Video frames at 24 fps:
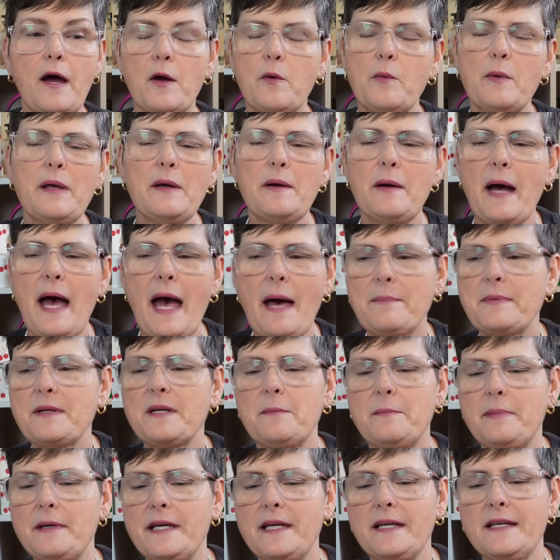And we happened
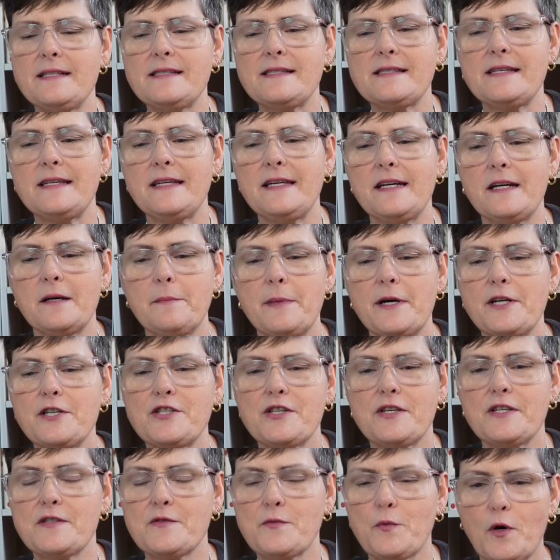to be seeing a bunch
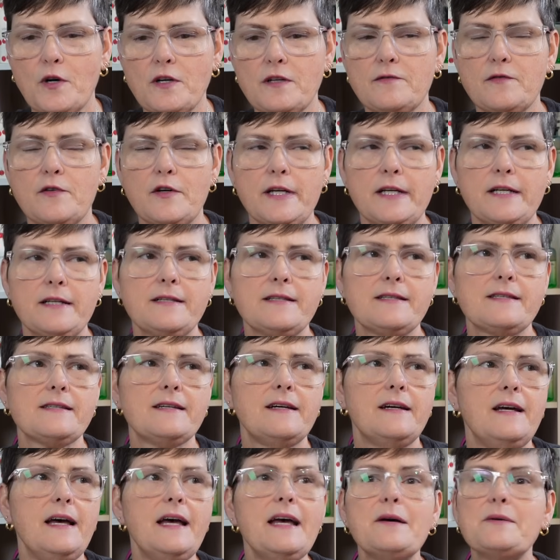of his work friends.
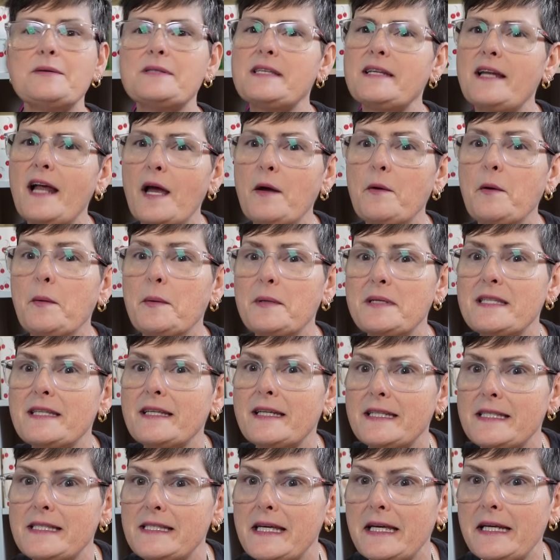It was the night we went to the
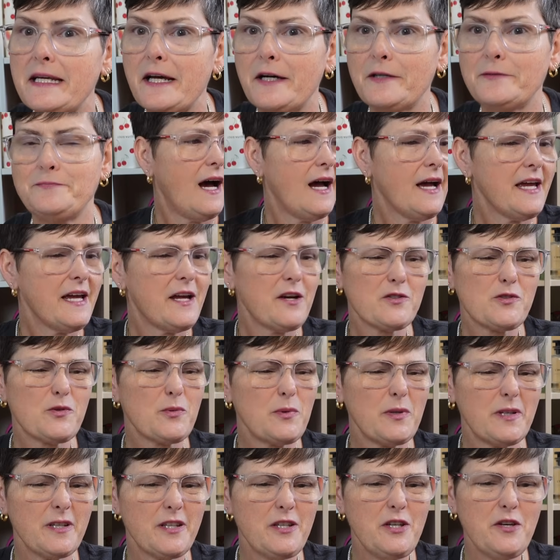casino. He goes,
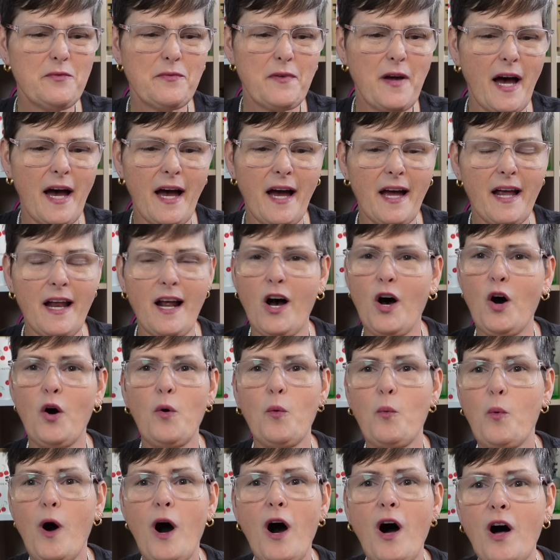well, you've got a
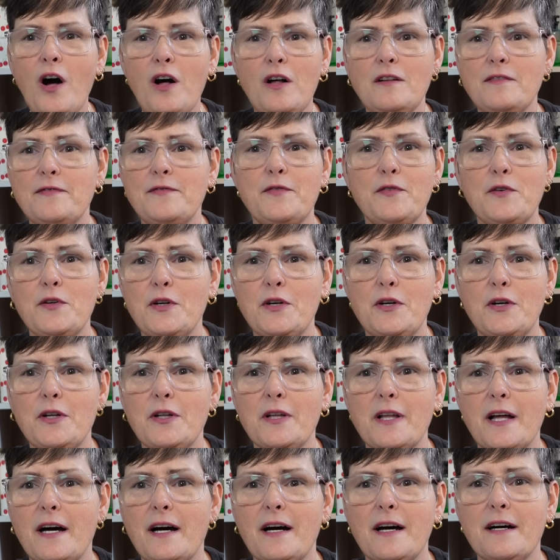whole wall
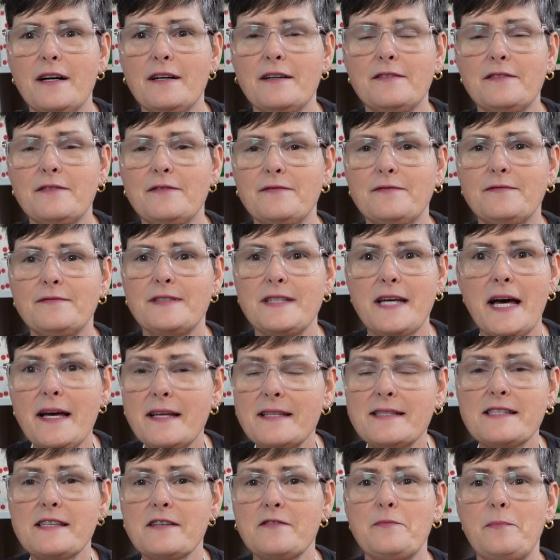full of
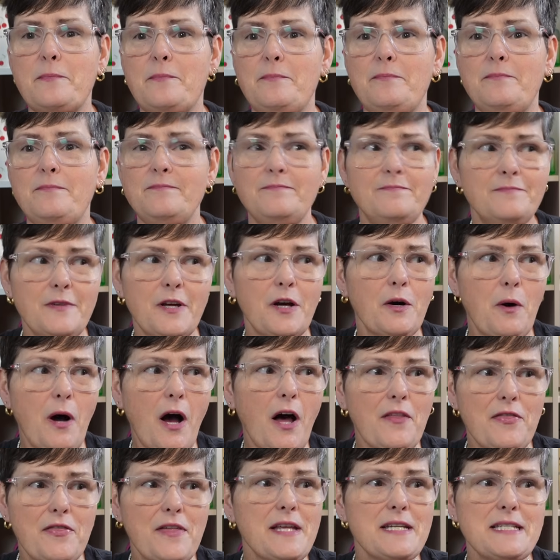tons of
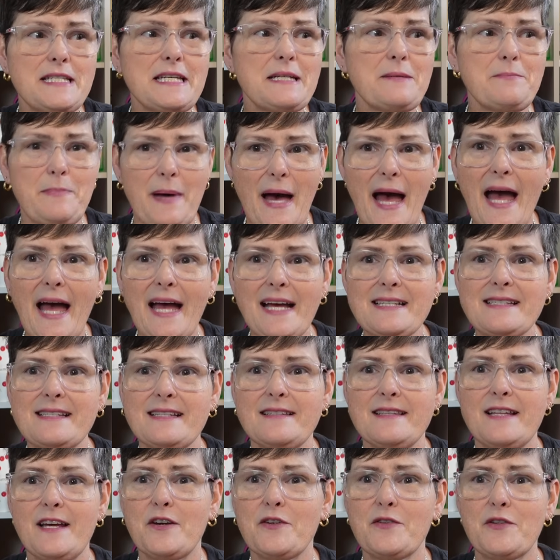authentic bags
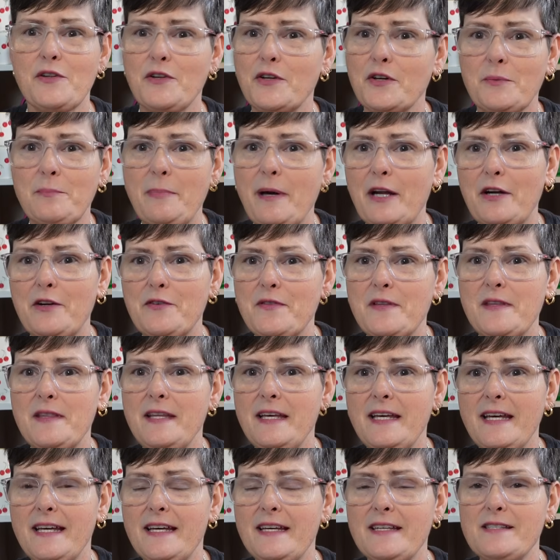in there that look better than
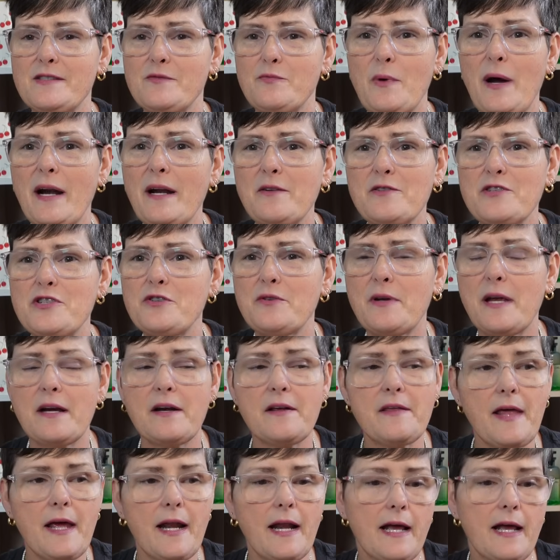this. Why don't you carry that?